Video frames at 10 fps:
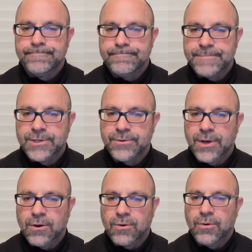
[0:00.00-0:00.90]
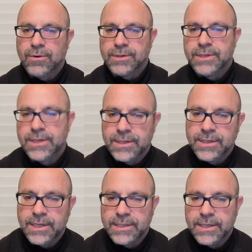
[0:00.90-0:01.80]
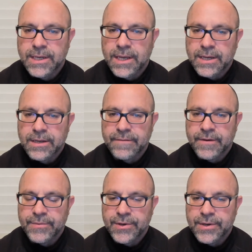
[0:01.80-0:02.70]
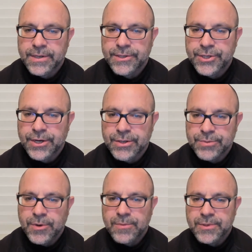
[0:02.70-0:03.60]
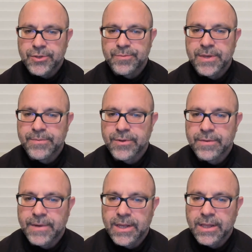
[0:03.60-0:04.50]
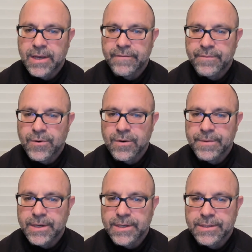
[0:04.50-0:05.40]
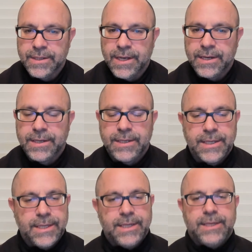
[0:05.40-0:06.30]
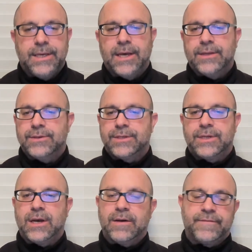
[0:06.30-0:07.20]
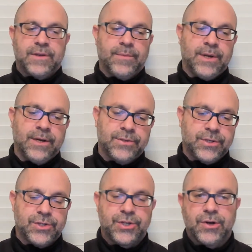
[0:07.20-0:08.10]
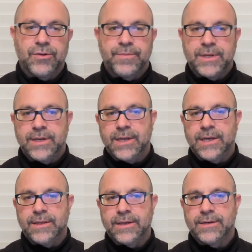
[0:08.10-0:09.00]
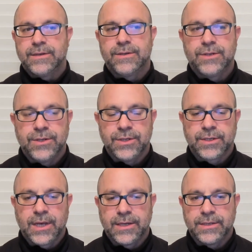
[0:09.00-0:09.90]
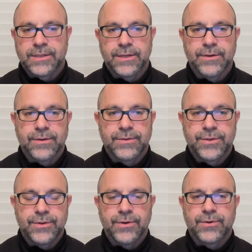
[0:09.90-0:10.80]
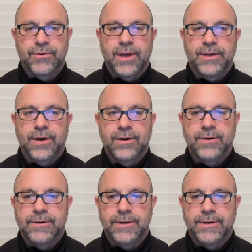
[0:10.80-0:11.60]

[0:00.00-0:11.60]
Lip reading: until we all quarantined and tested negative. I'm learning to cherish moments with people in my life more because of that. Yeah, that's tough. Someone else just shared with me today that she just got to see her 2-year-old granddaughter.